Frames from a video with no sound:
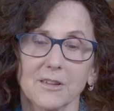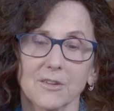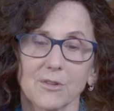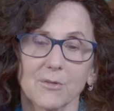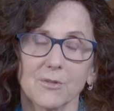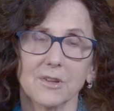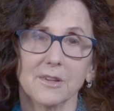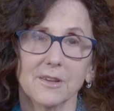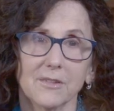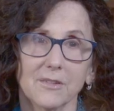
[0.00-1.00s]
I looked through the
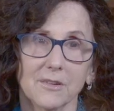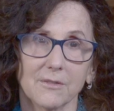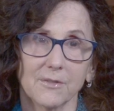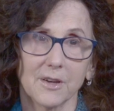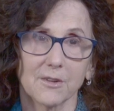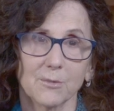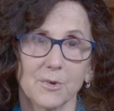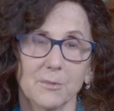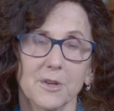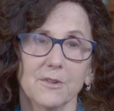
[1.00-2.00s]
list of other
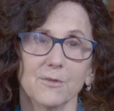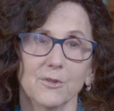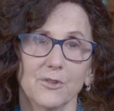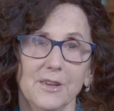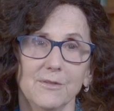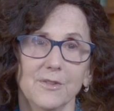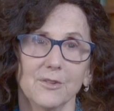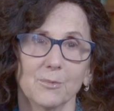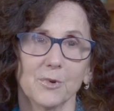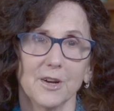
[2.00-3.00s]
women who've received
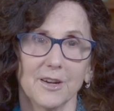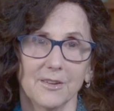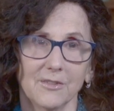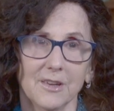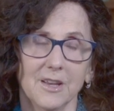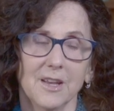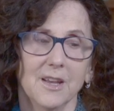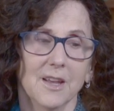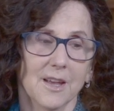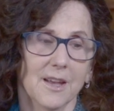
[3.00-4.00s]
this prize,
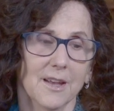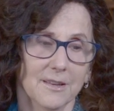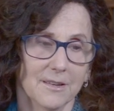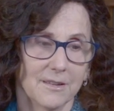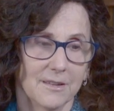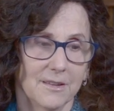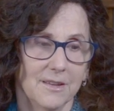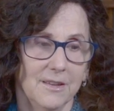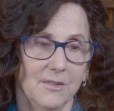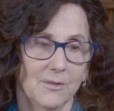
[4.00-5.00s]
and
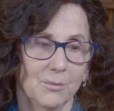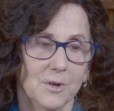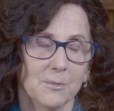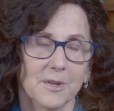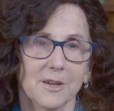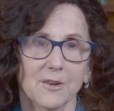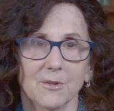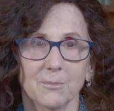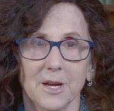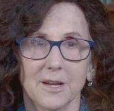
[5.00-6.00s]
these women
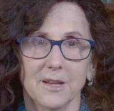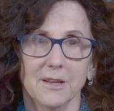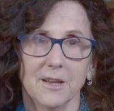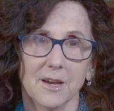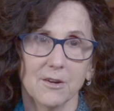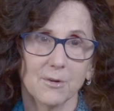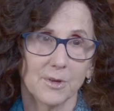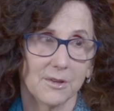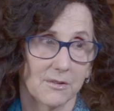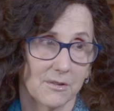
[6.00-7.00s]
are my
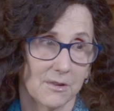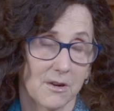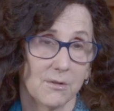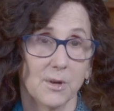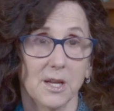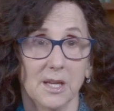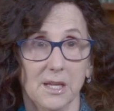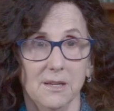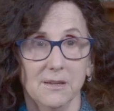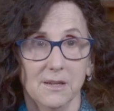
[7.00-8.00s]
heroines
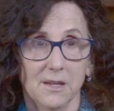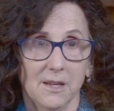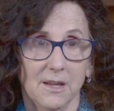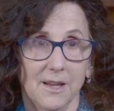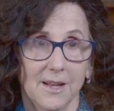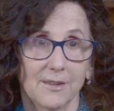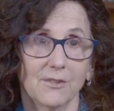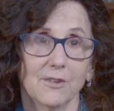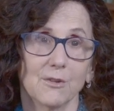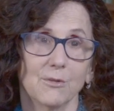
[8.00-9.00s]
already, and
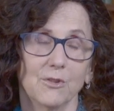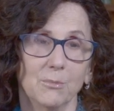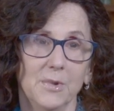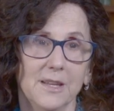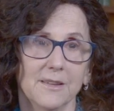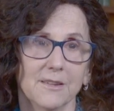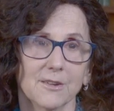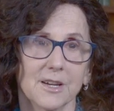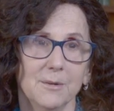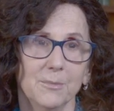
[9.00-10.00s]
so to be in
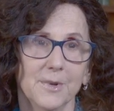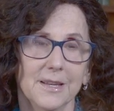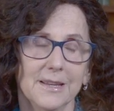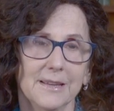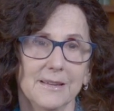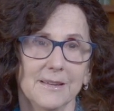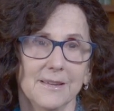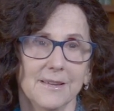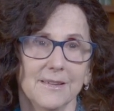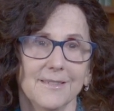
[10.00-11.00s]
their company
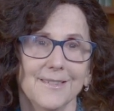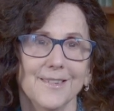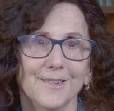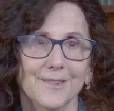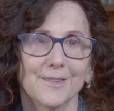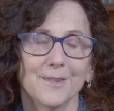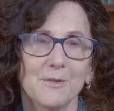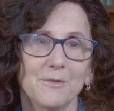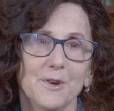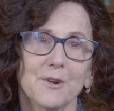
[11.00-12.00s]
is
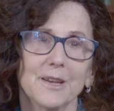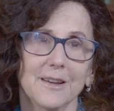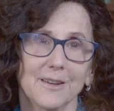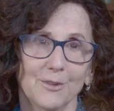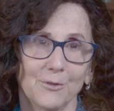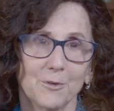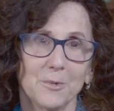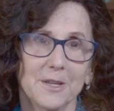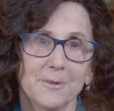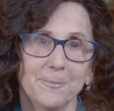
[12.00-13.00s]
very nice for
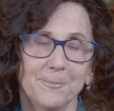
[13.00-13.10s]
me.